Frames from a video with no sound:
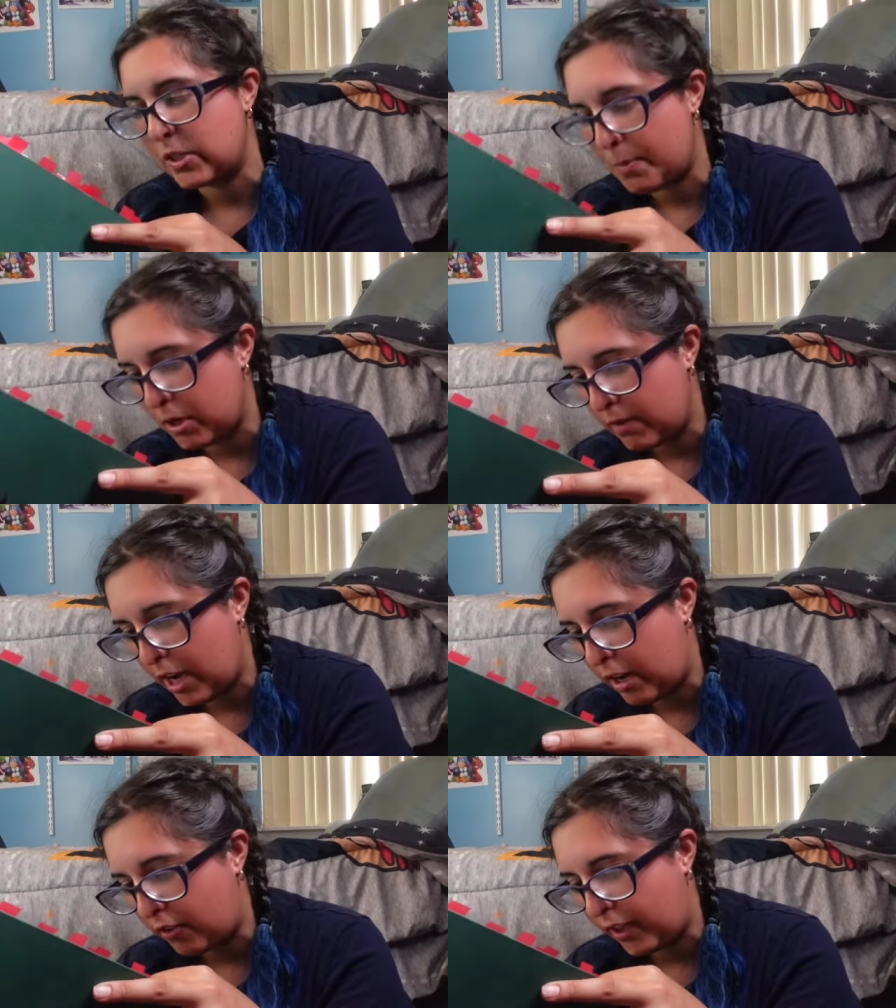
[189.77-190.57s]
I'm gonna read
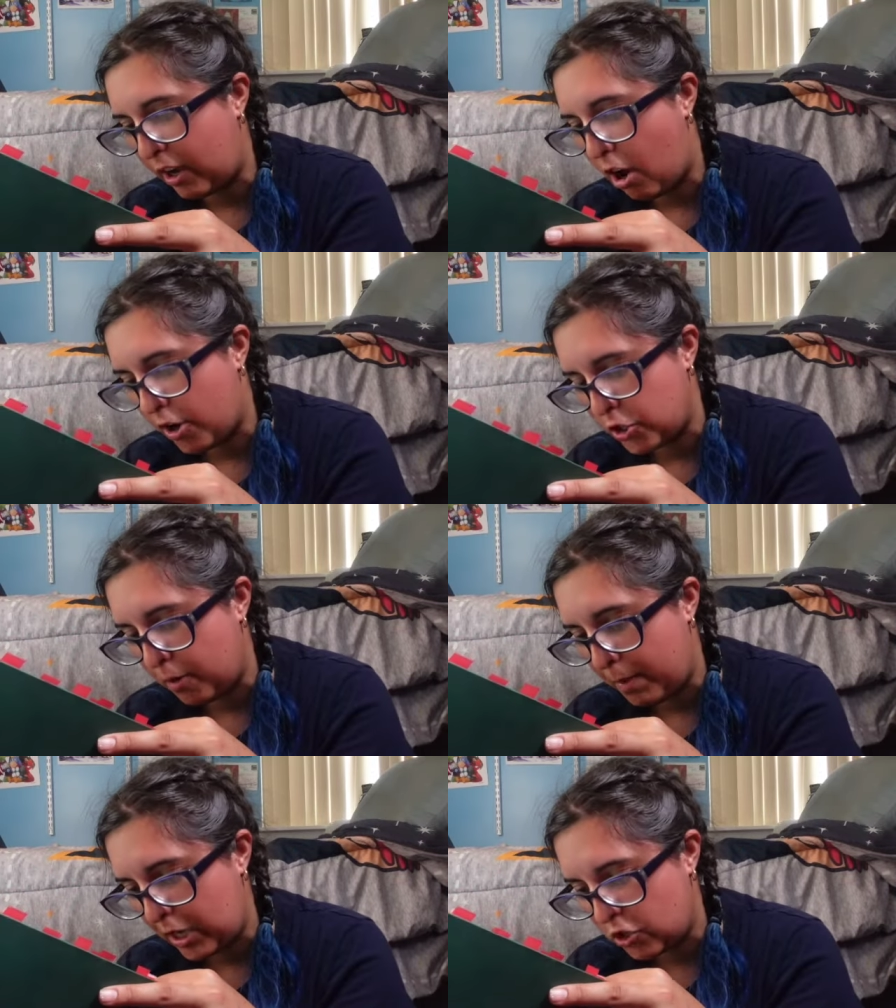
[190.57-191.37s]
another like one
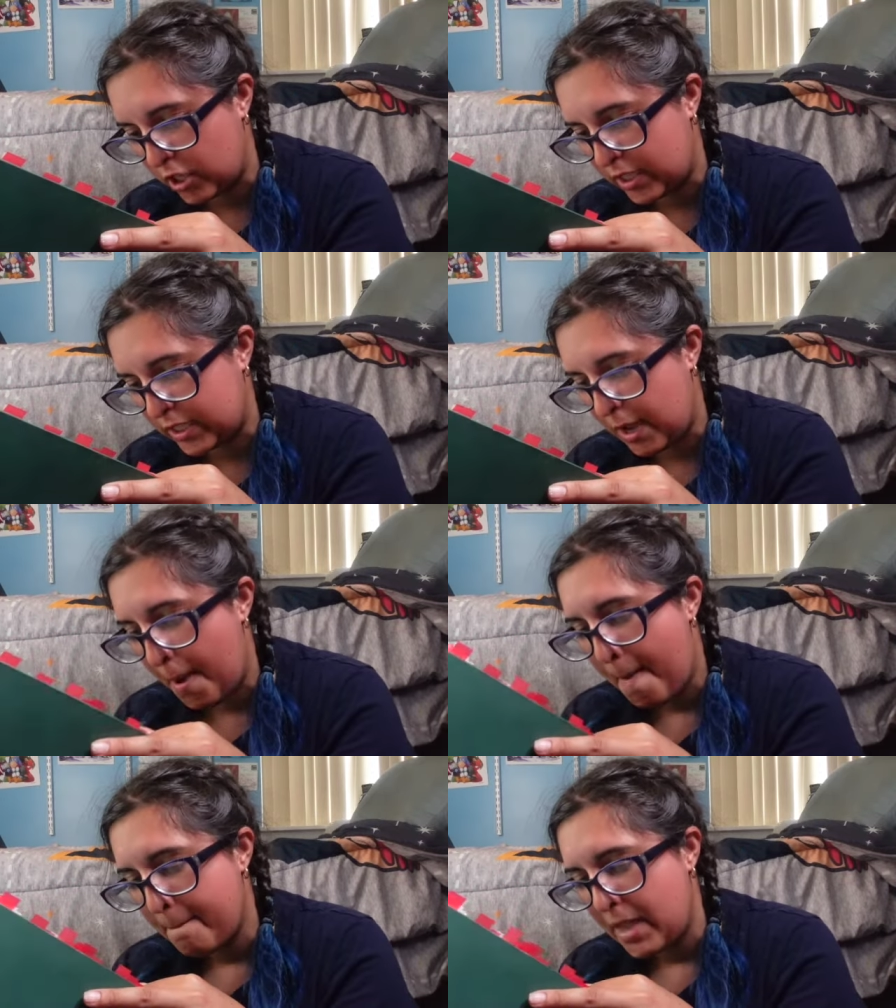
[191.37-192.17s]
hundred pages,
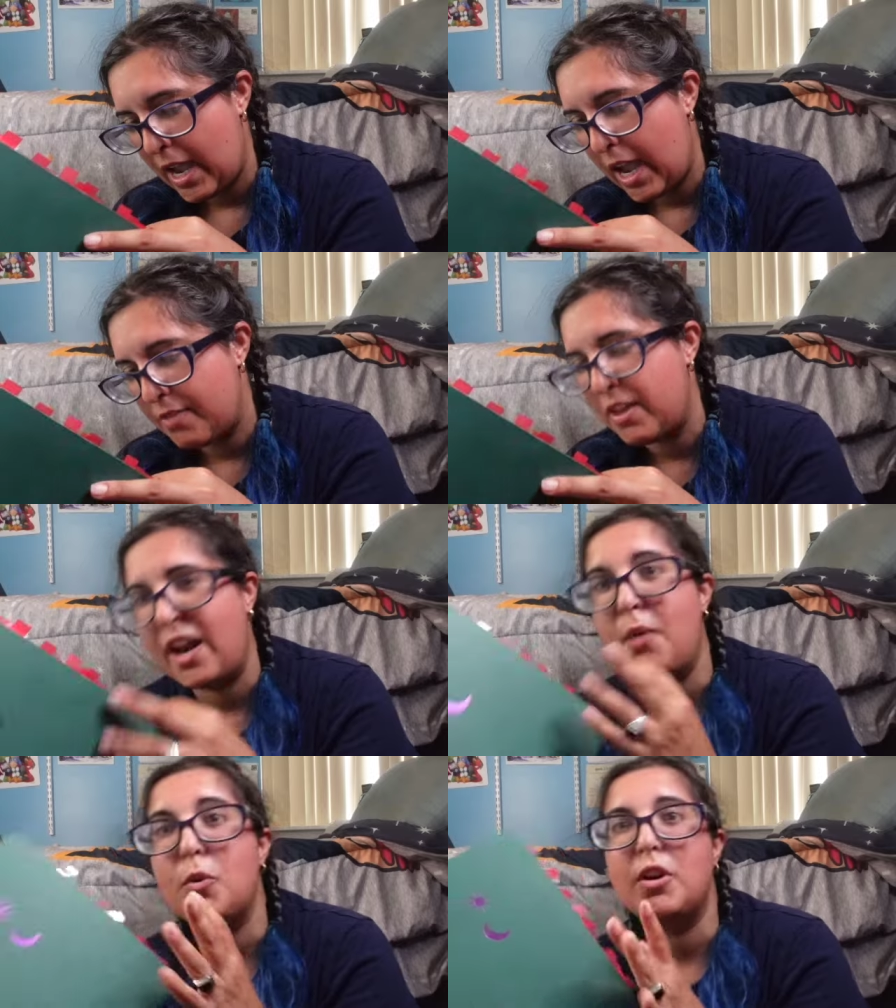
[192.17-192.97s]
and then
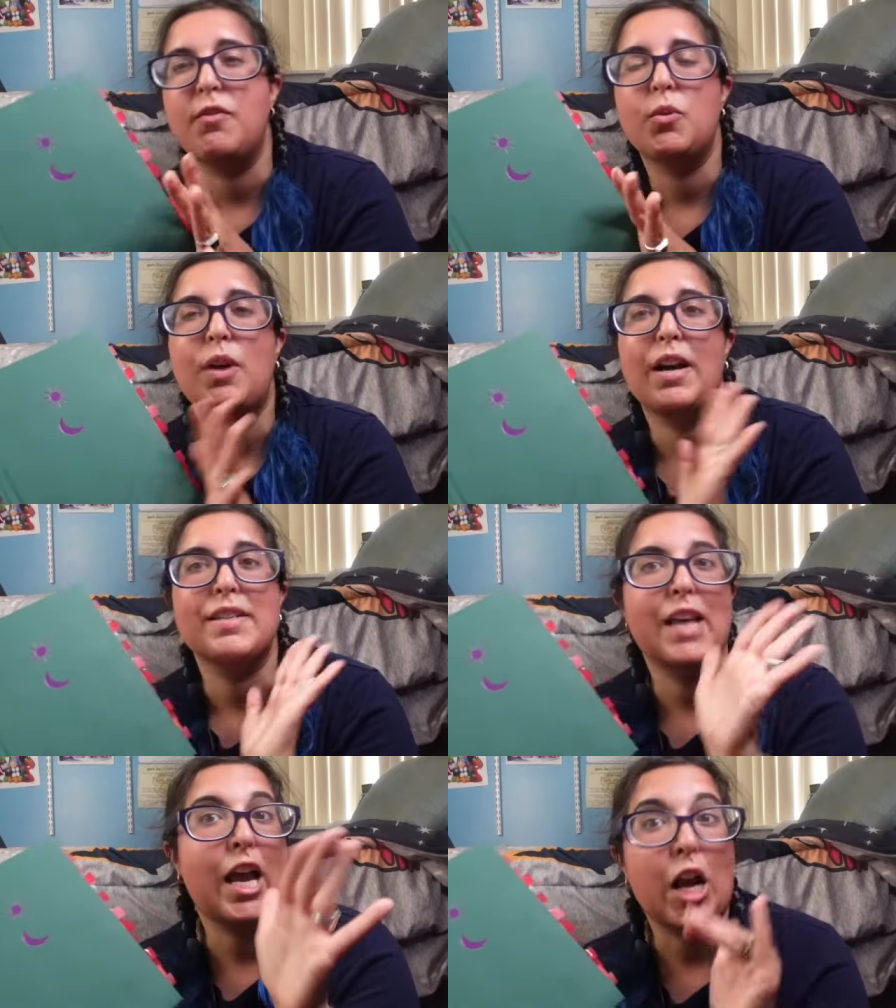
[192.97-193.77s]
I will give you
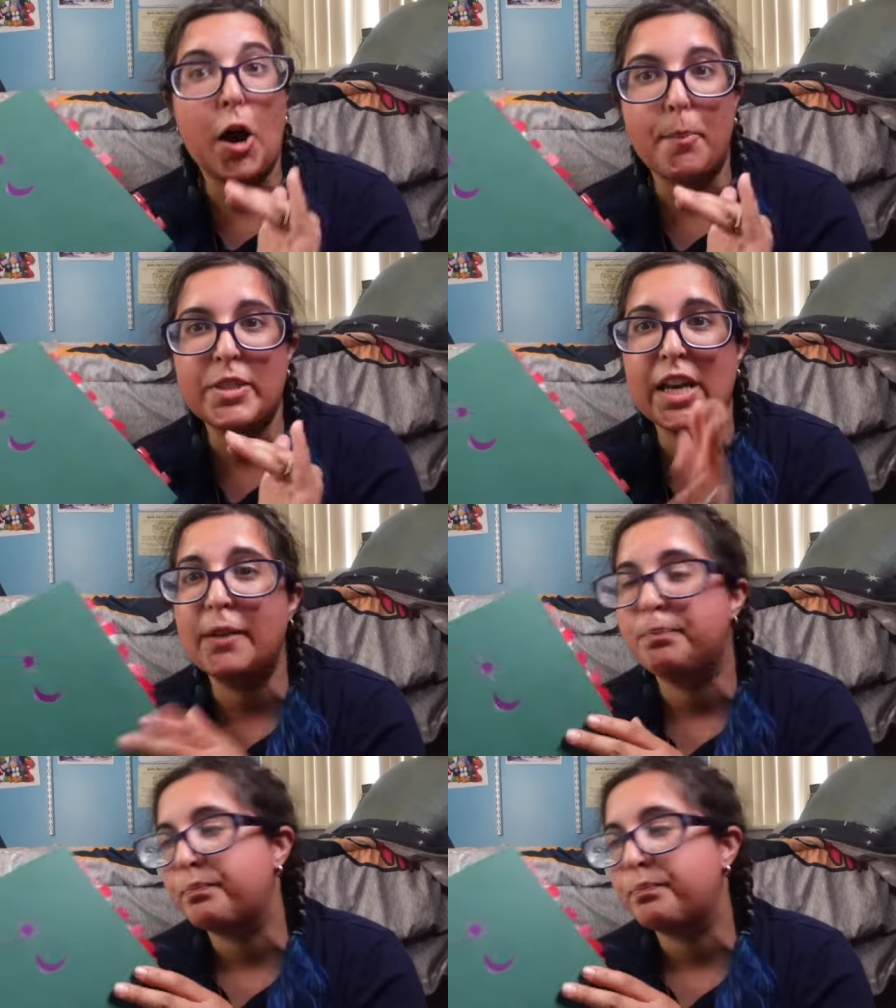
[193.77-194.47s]
guys like an update.